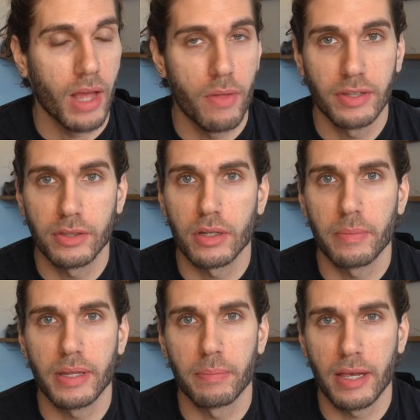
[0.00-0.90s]
This is going to
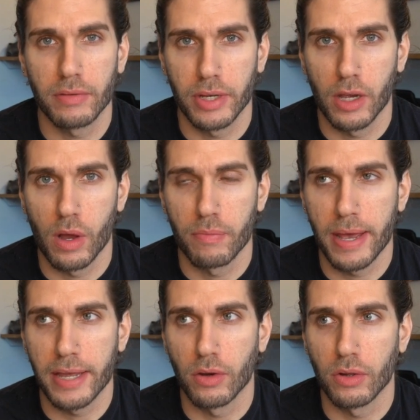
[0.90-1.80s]
be the best video I've
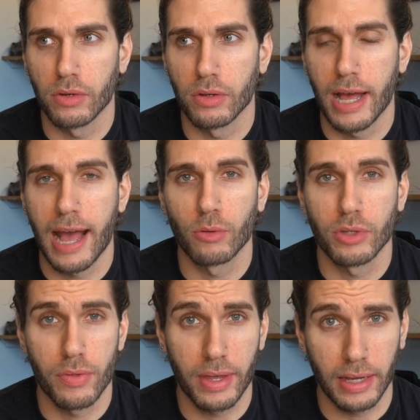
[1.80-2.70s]
made on how
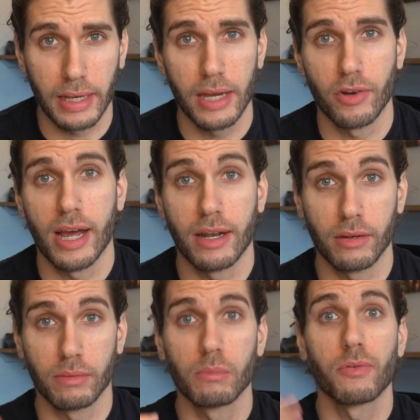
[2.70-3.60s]
to think clearer
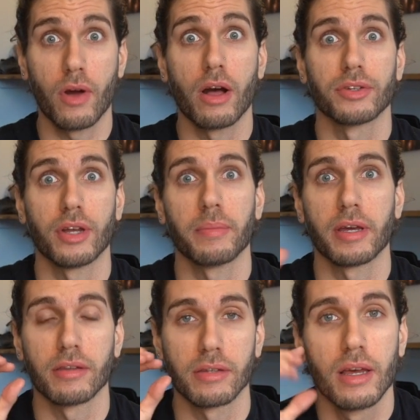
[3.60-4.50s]
and faster
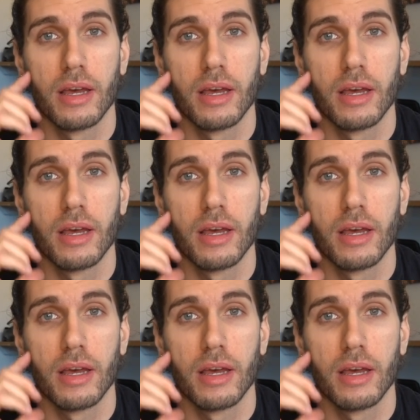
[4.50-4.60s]
because